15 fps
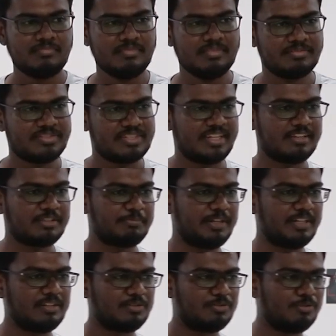JS
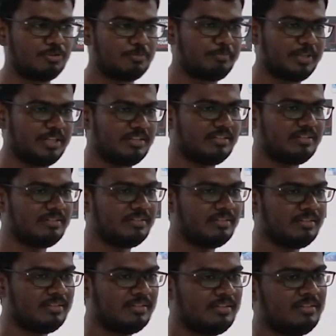Fiddle, CodePen.
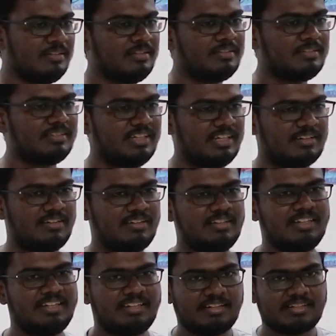They are all
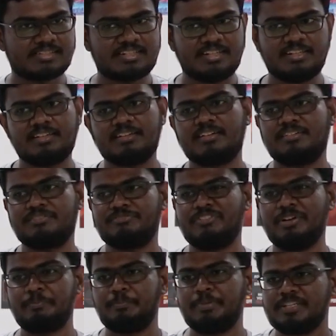interesting
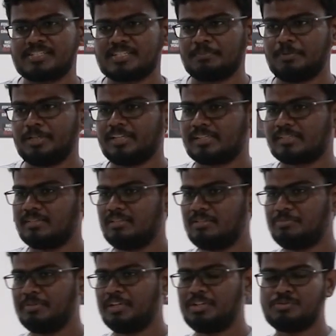web-based
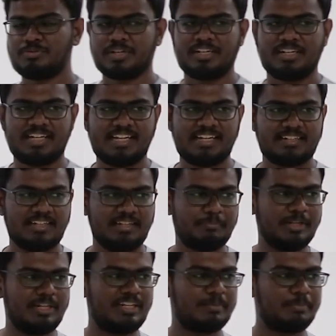applications where you can directly
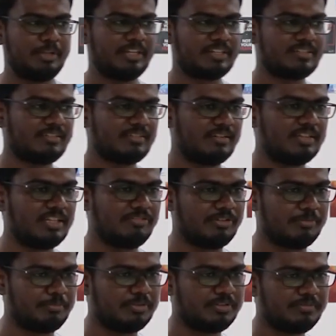build applications on the
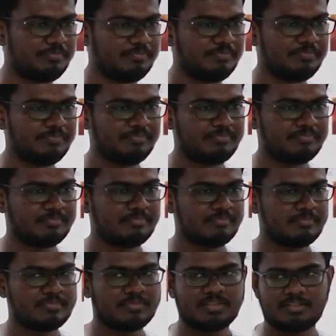web.
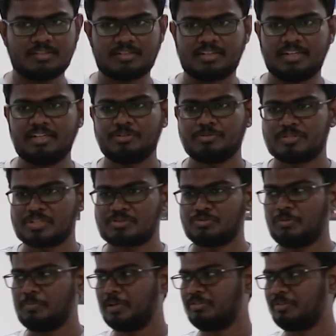Right? You just
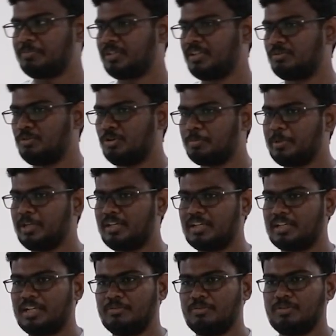open a website,
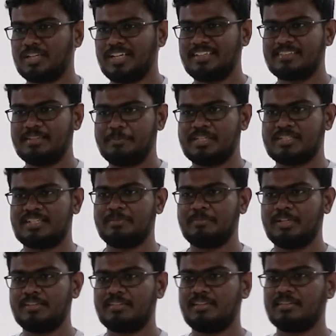codepen.io, write some
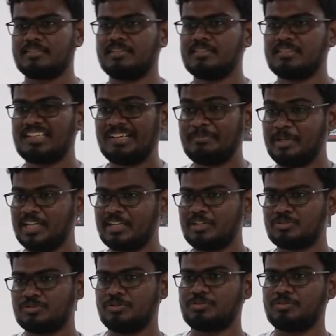HTML and CSS, it immediately
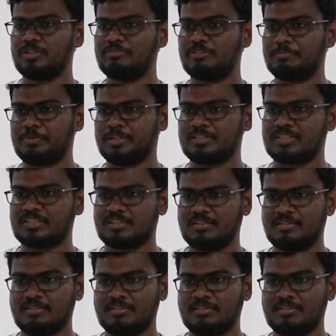shows you the web page.